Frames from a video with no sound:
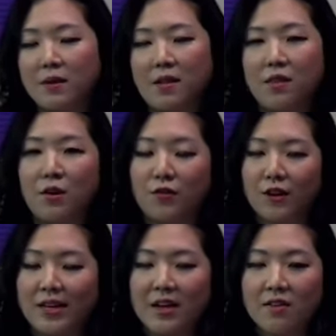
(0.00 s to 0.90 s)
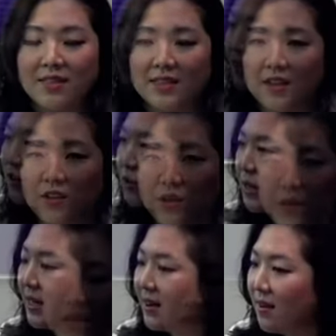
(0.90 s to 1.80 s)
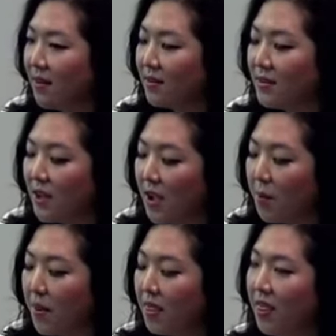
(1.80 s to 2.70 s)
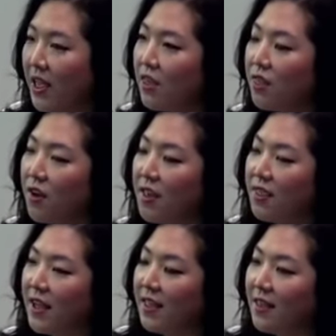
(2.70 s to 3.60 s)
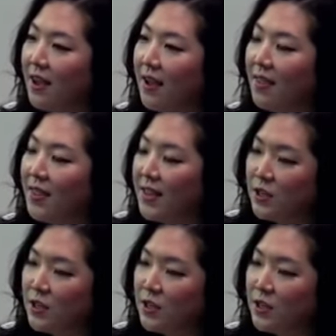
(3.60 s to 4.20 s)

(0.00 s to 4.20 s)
a month over a year that's $120 but they thought that the